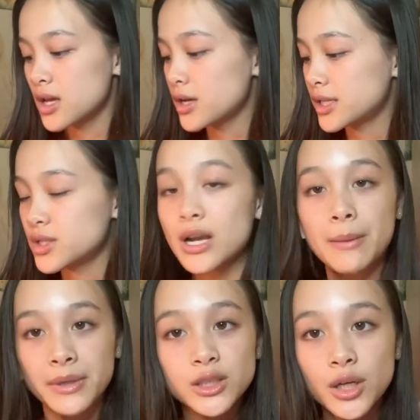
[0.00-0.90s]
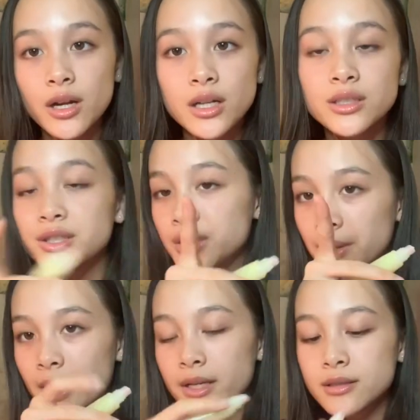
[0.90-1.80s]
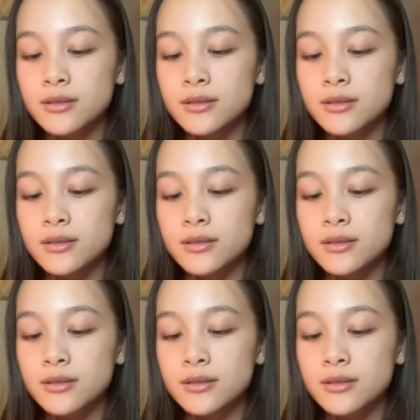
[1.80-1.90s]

Okay, so now I'm gonna try it on to show you guys.